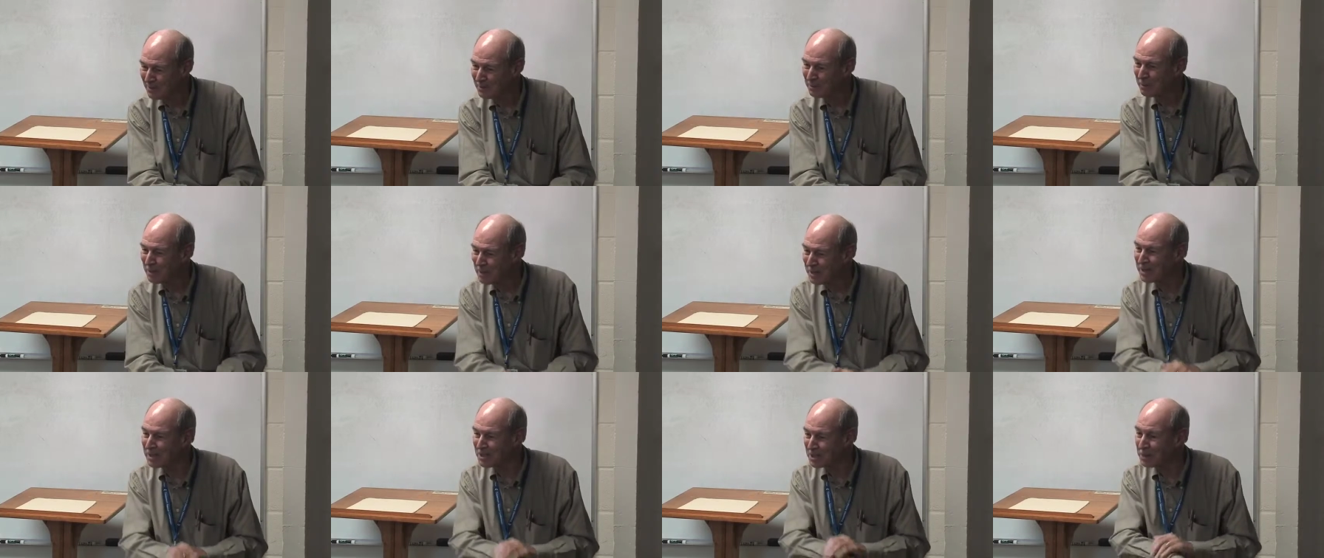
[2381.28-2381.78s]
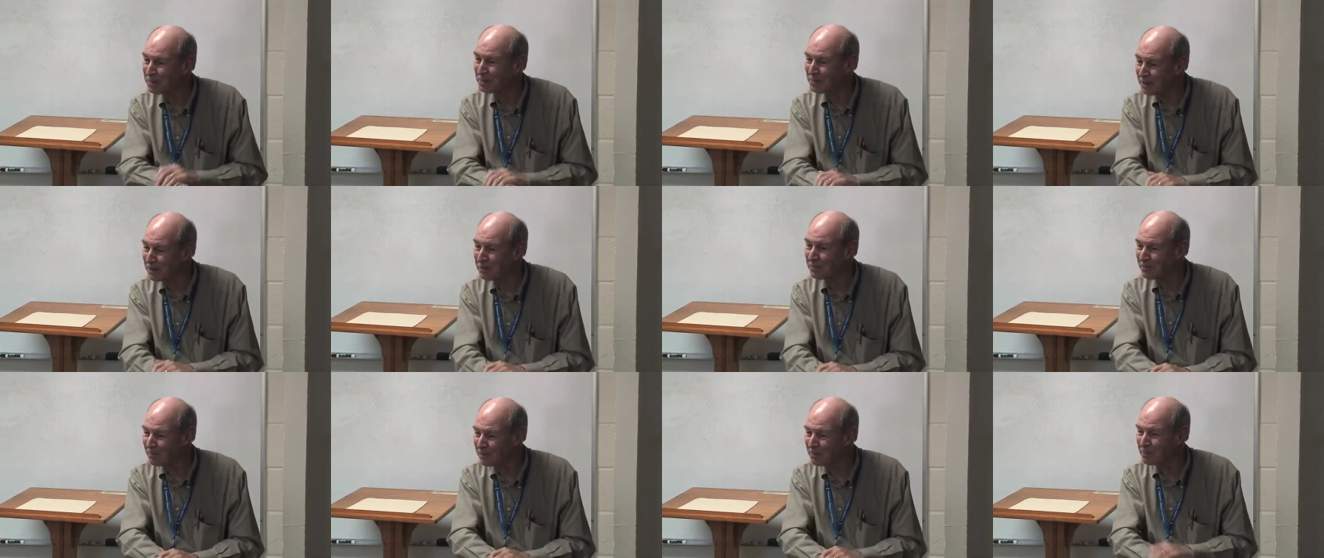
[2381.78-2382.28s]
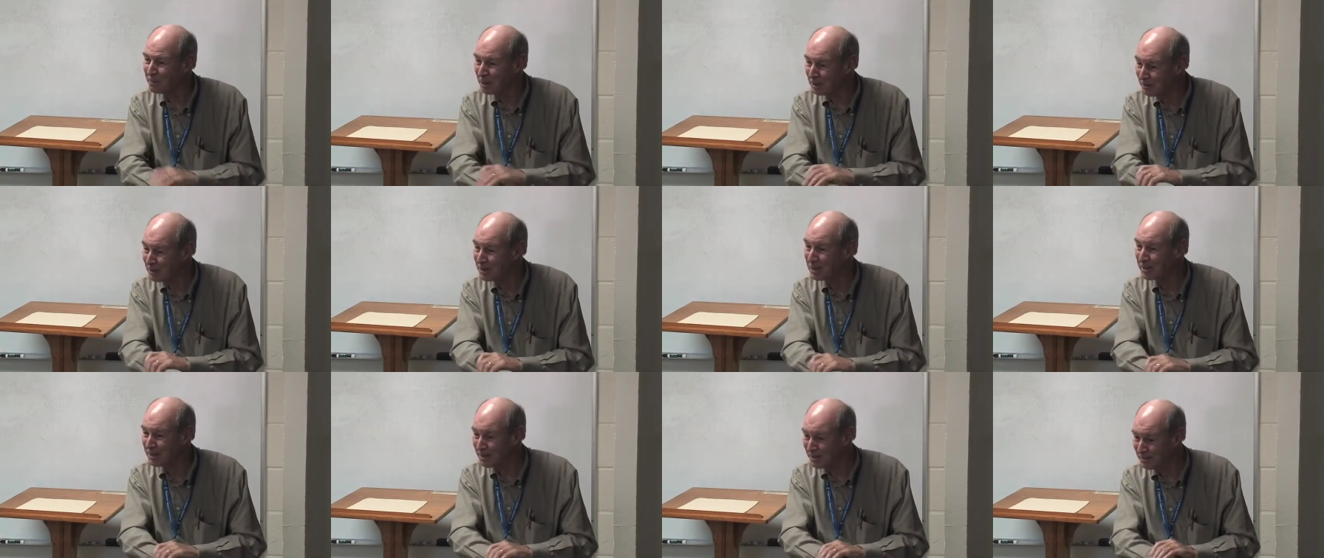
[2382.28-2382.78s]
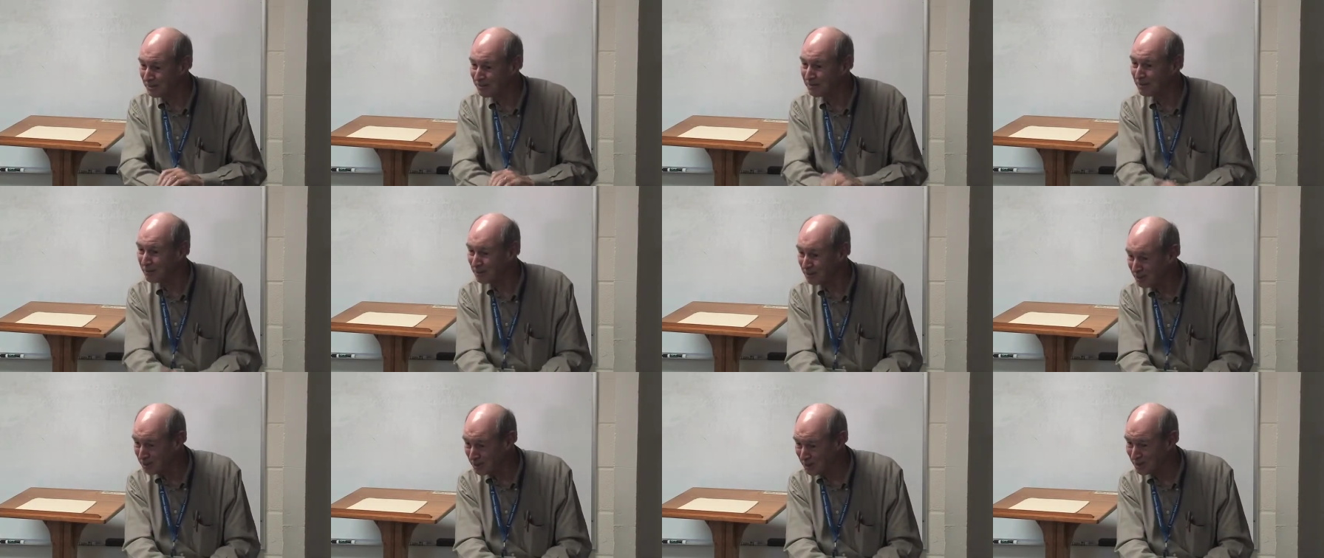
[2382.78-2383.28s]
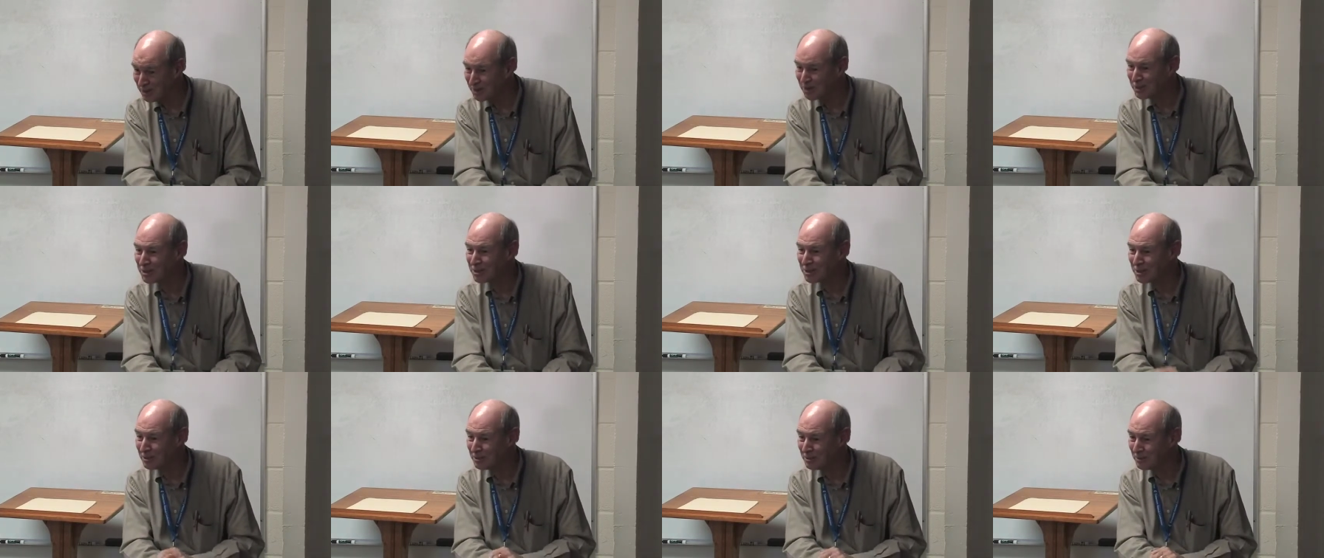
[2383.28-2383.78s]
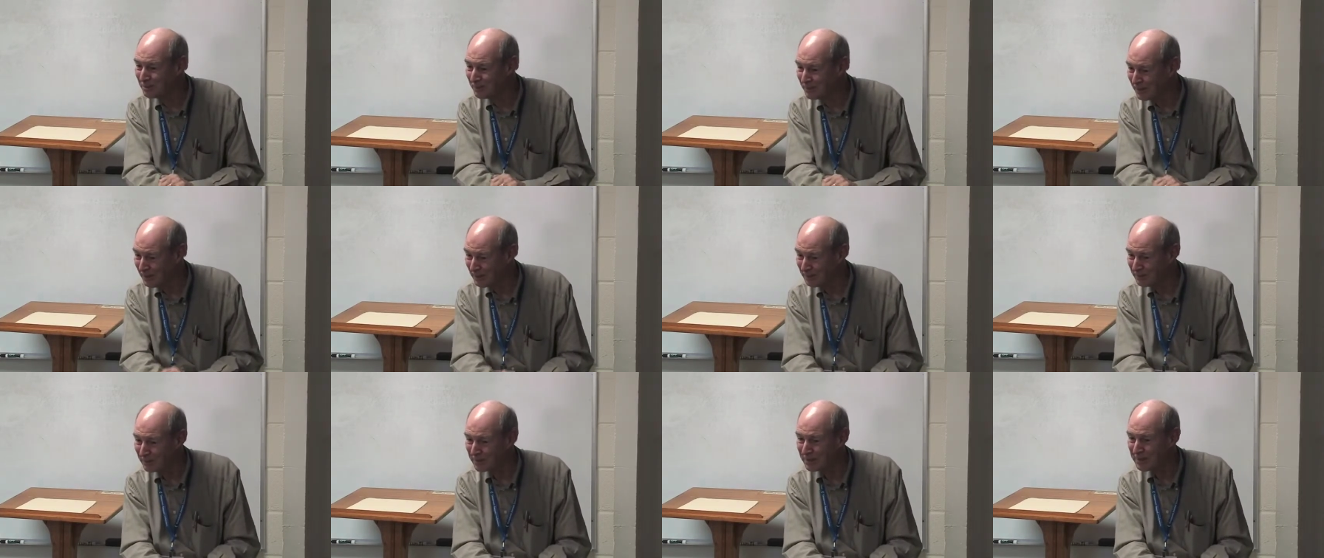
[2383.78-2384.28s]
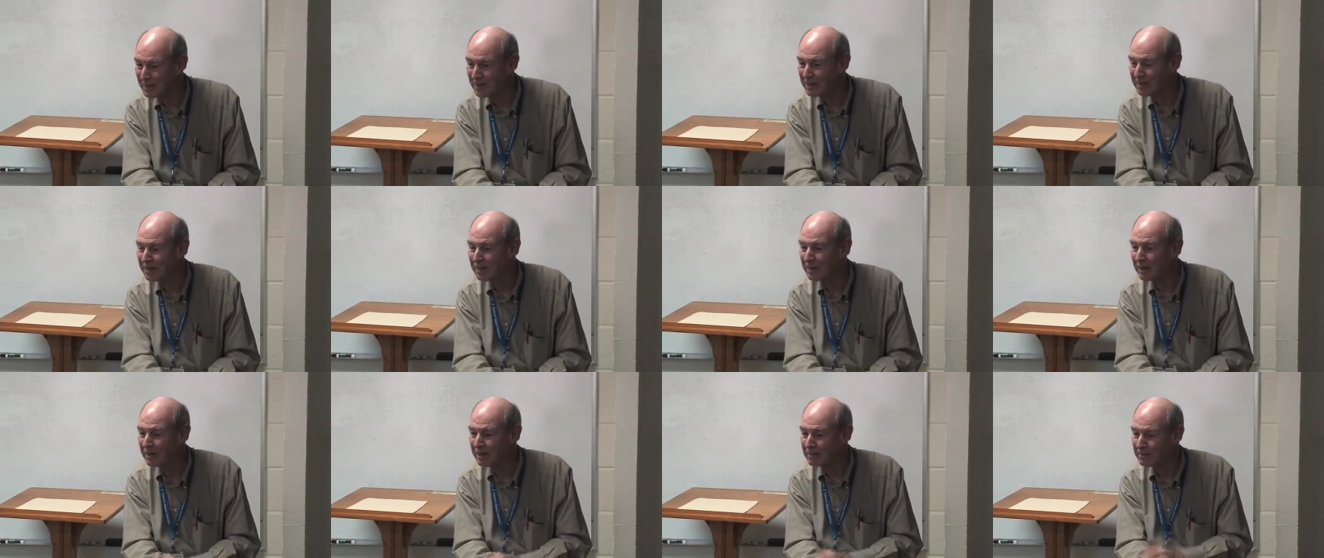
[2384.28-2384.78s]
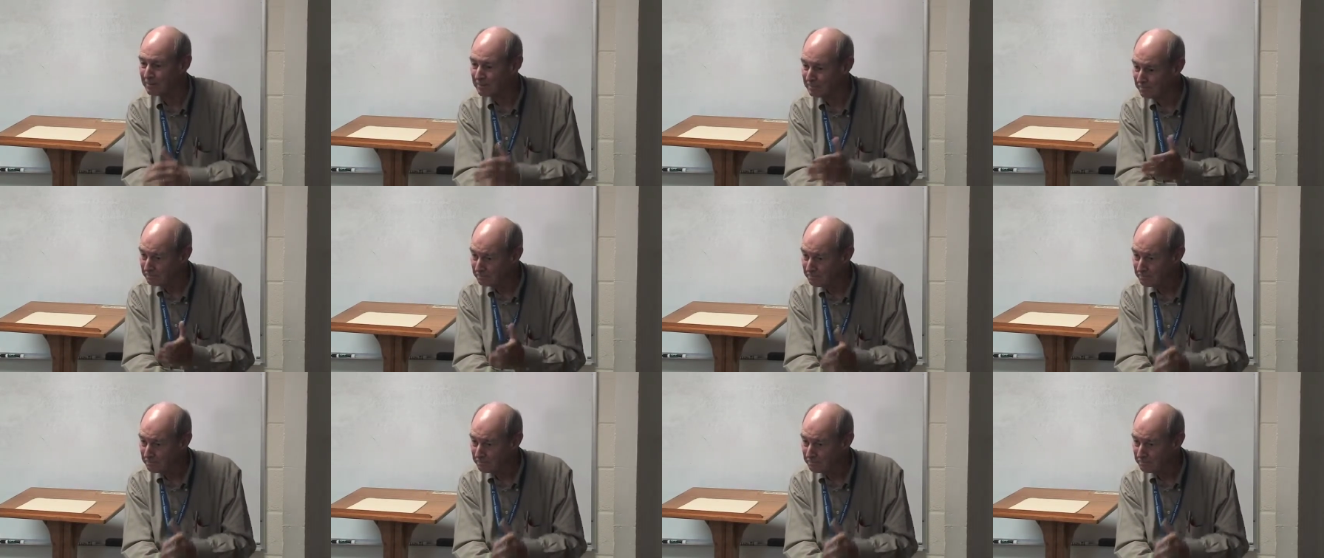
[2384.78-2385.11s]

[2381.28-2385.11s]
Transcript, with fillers: but we need some con building conversions too, probably. And,